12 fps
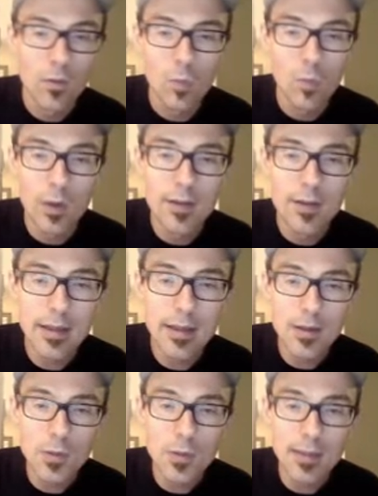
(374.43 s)
Where the
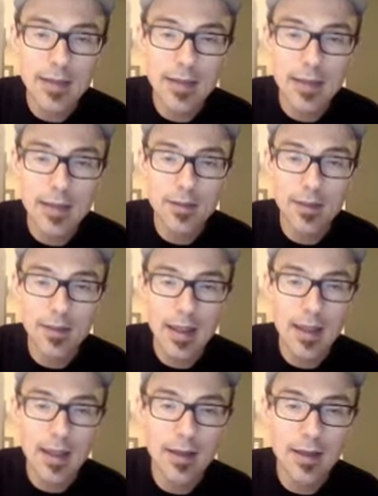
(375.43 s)
ears would be attached to the
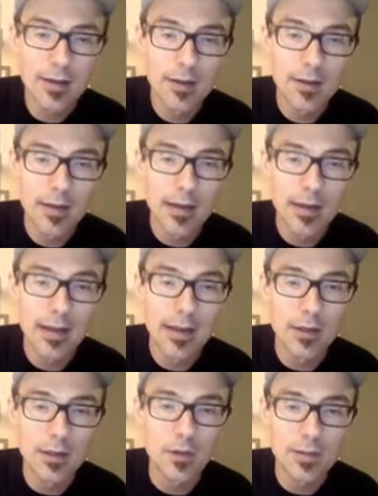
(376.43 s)
head, and
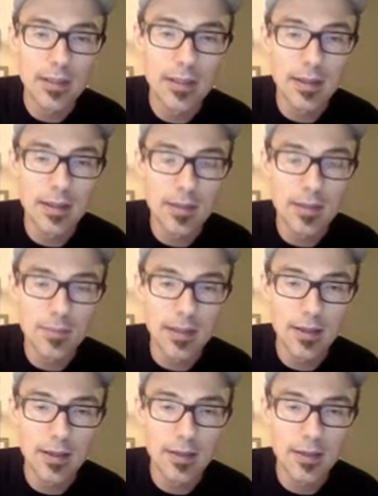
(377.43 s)
again, you don't see this
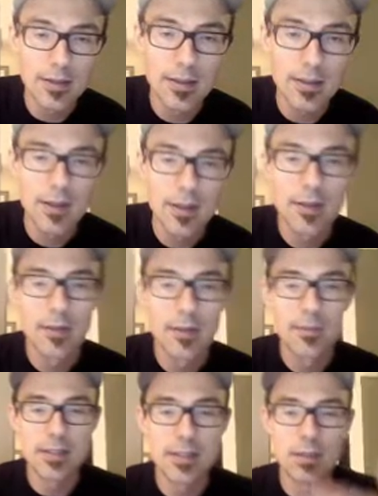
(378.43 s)
because
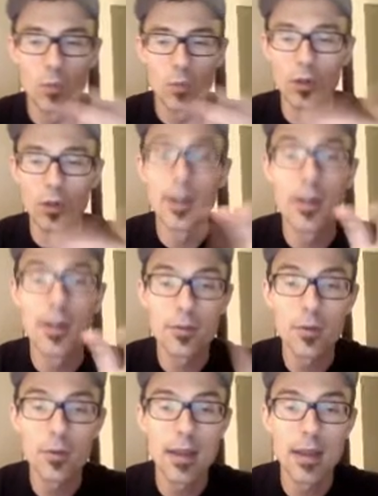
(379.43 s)
we're looking
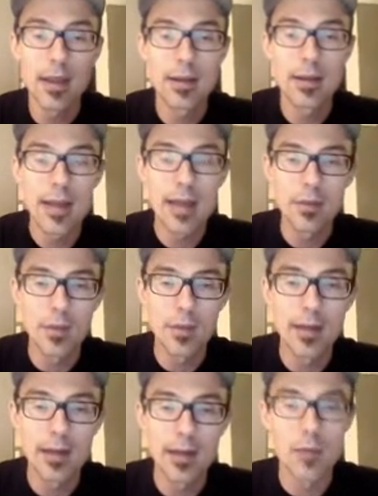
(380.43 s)
through the head at the
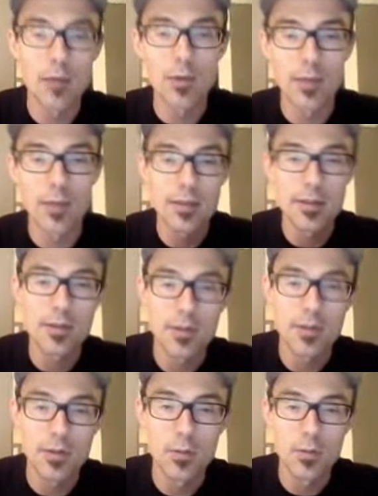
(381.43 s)
red, and I will erase this in
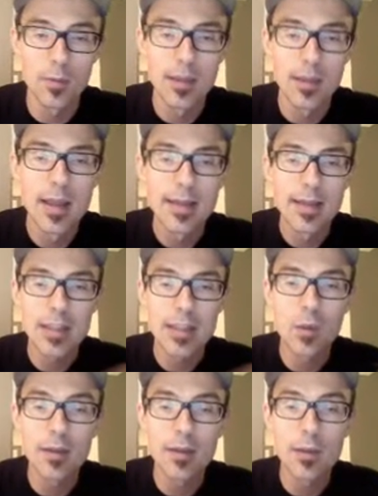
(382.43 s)
just a moment. That's
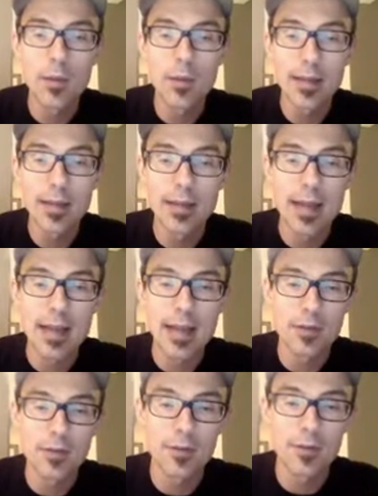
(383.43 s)
where they would be
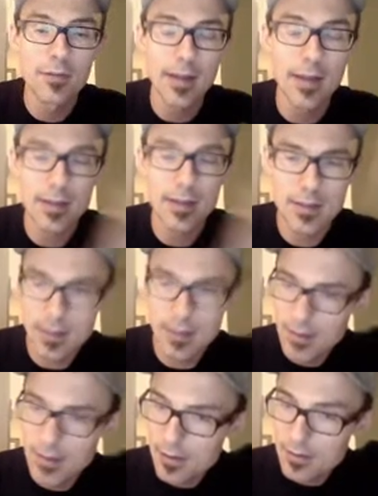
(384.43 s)
attached or affixed
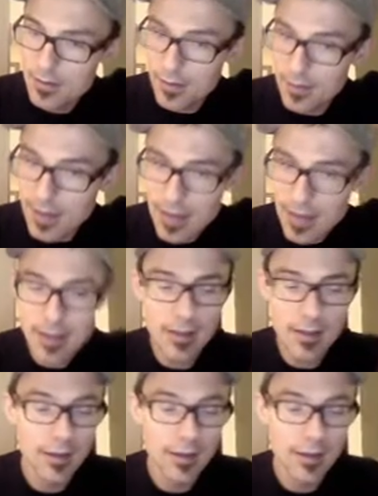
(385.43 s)
to the head.